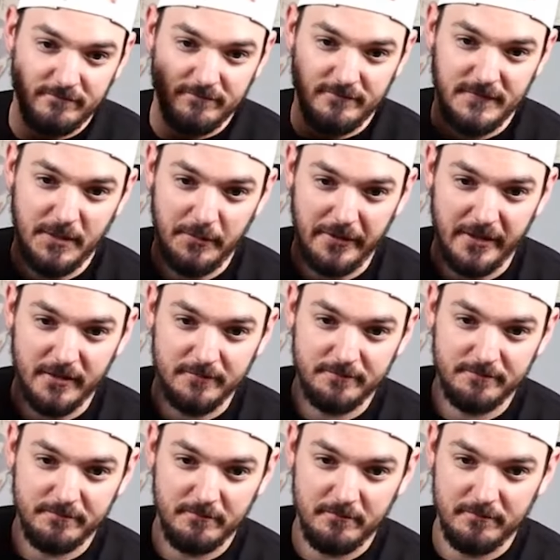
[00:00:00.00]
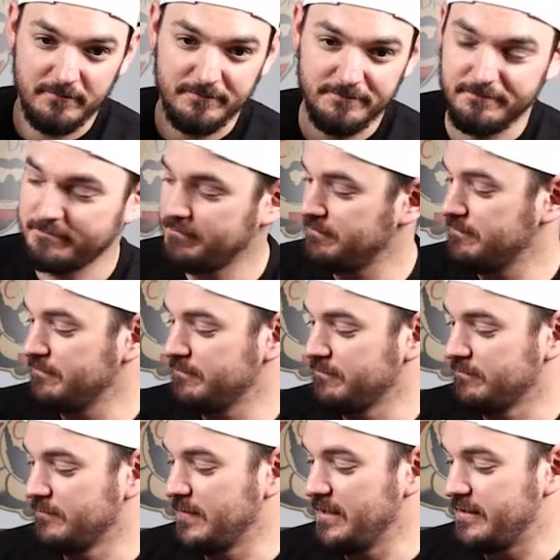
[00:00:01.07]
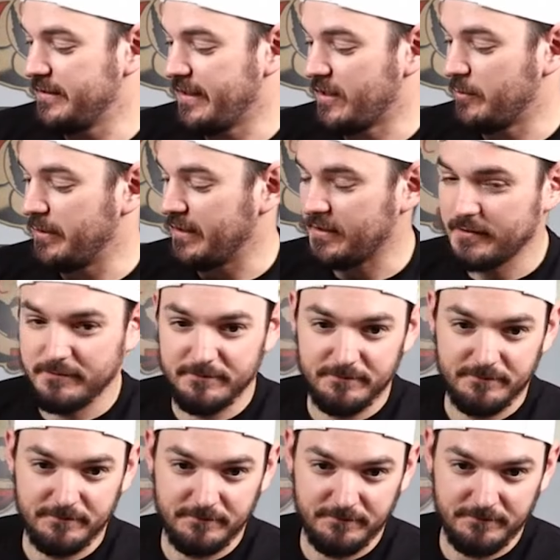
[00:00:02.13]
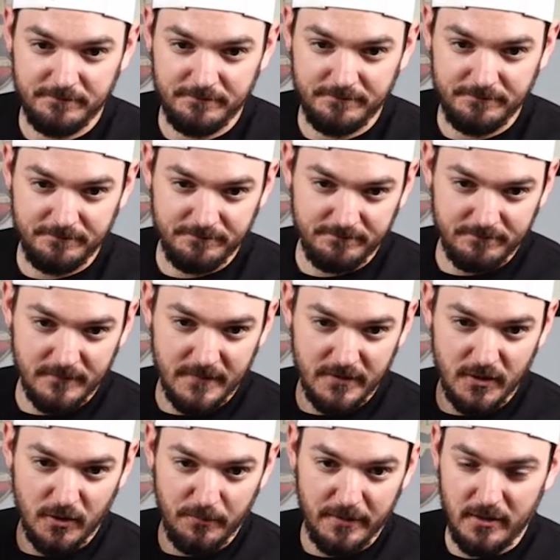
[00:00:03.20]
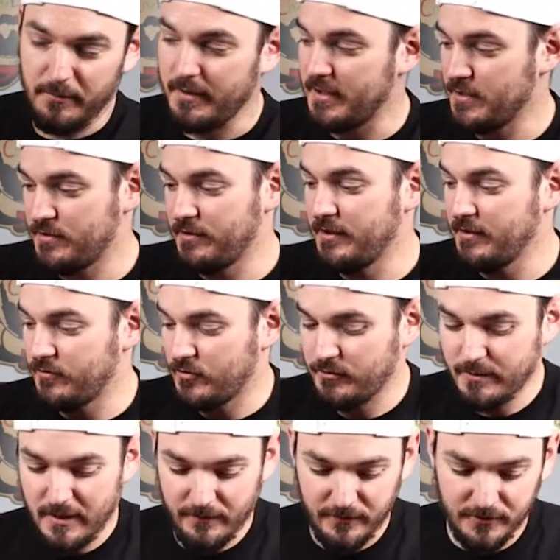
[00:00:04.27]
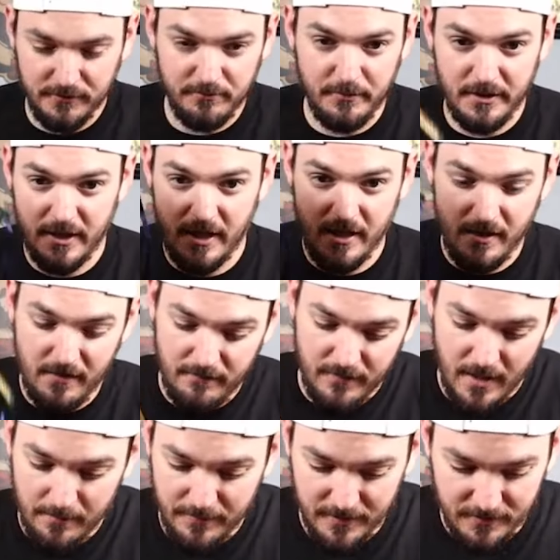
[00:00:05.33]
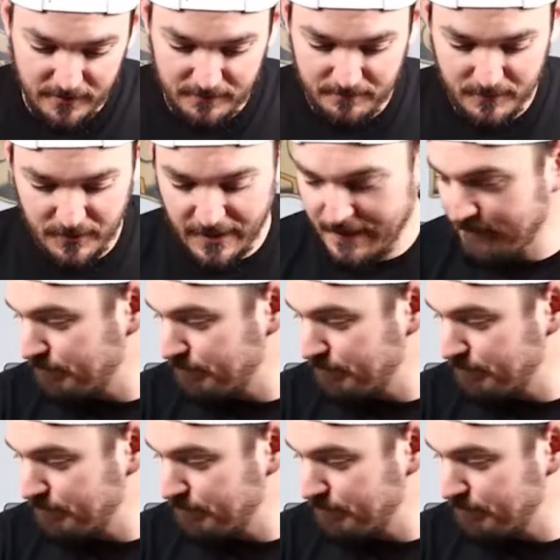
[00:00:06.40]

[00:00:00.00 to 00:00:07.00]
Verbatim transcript: There we go. It's in Arabic. Don't mean to be dis- disrespectful, but I've kept this. Okay.